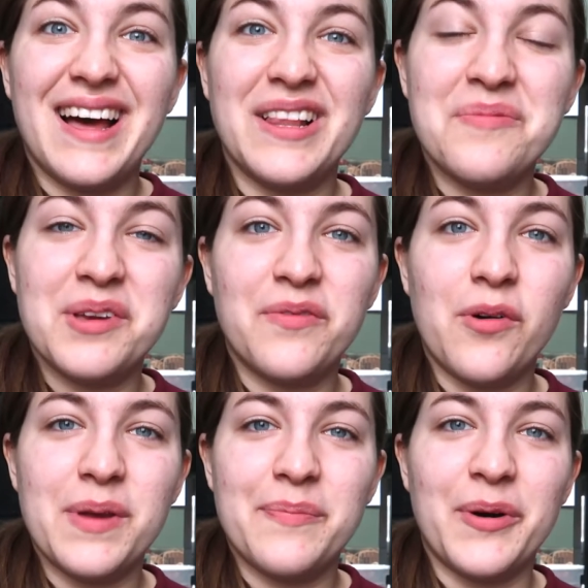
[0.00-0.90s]
Hello
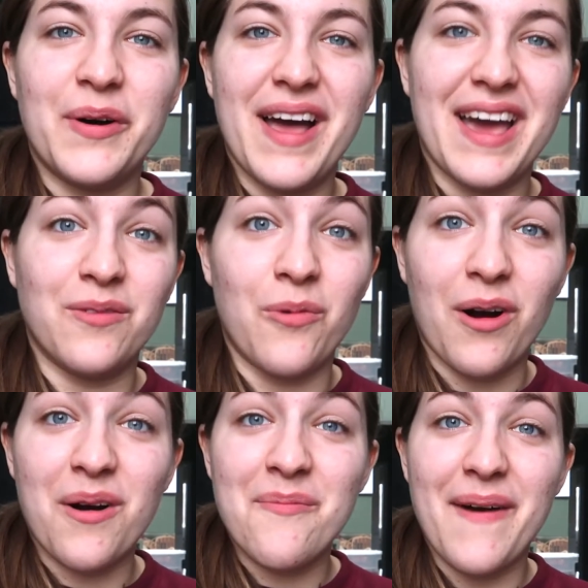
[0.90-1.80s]
beautiful people and
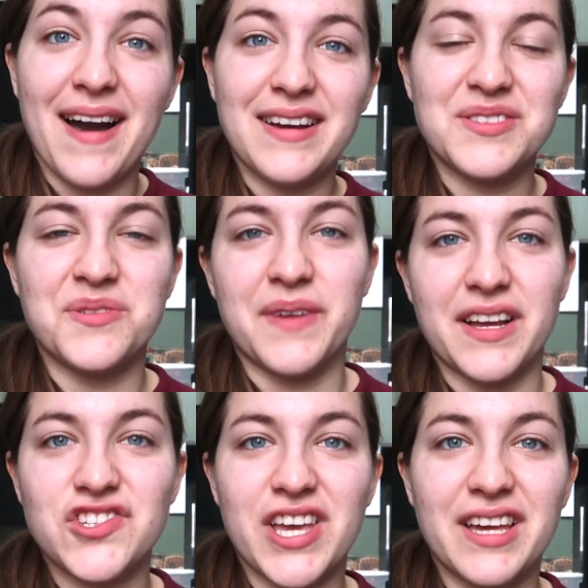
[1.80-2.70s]
welcome back to
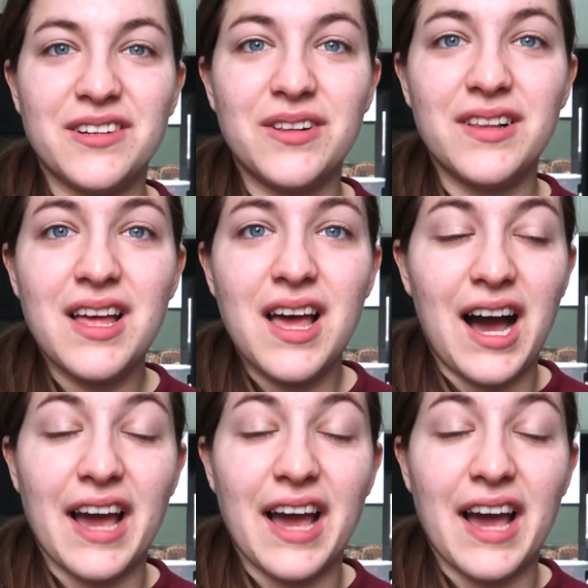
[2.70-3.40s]
my channel.